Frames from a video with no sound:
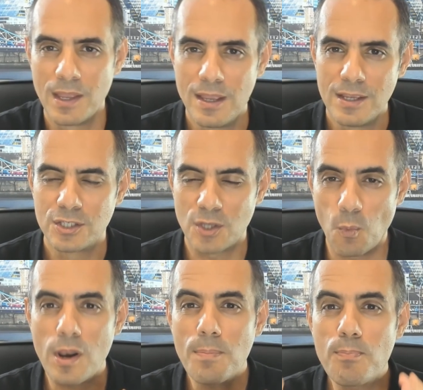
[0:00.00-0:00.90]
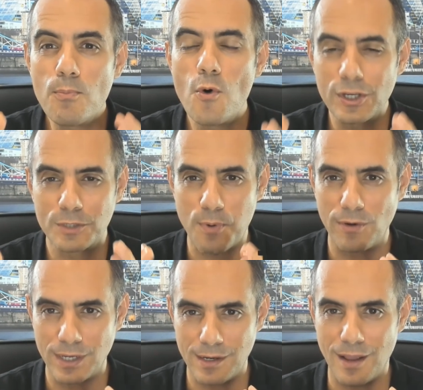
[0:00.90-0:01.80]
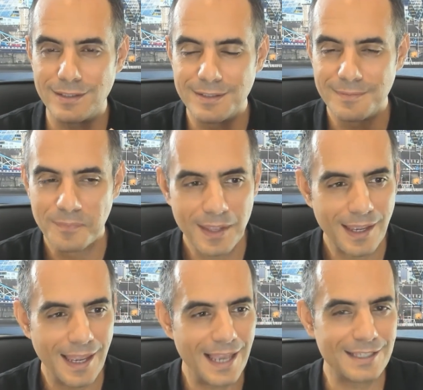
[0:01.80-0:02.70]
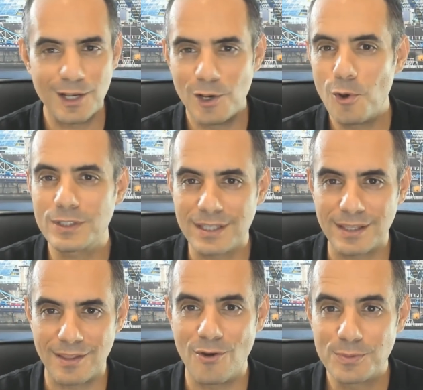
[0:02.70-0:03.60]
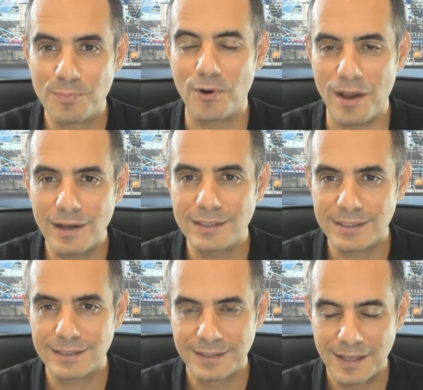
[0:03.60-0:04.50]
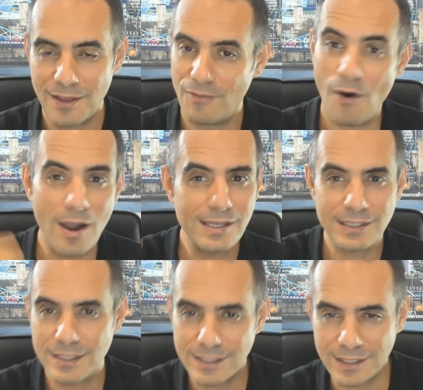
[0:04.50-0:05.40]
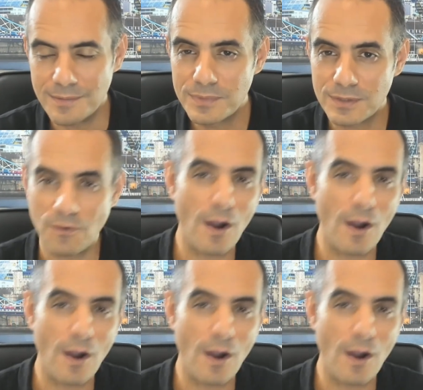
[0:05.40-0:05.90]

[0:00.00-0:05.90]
So what a mortgage broker does is it looks at those products, why systems, why